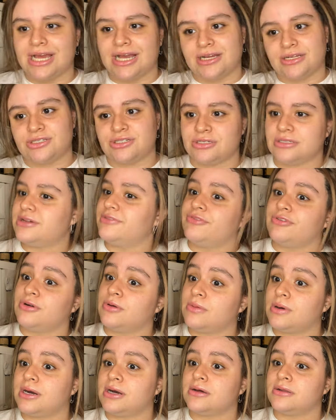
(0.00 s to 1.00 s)
actually, for
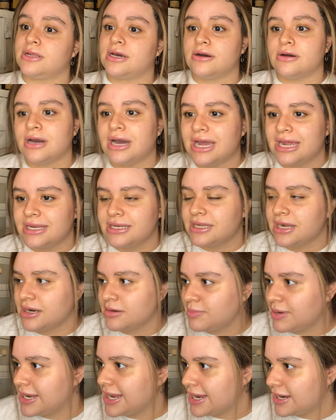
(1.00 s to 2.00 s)
a while now, I
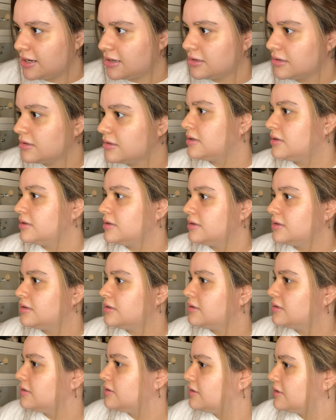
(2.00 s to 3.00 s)
dyed my hair
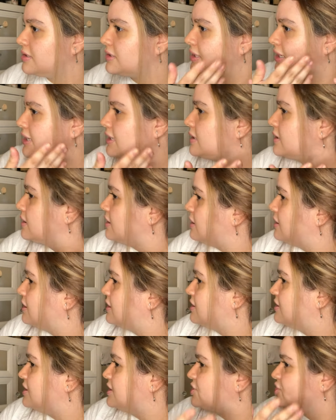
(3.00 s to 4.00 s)
like
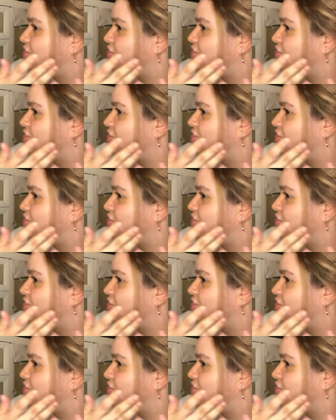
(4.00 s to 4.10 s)
this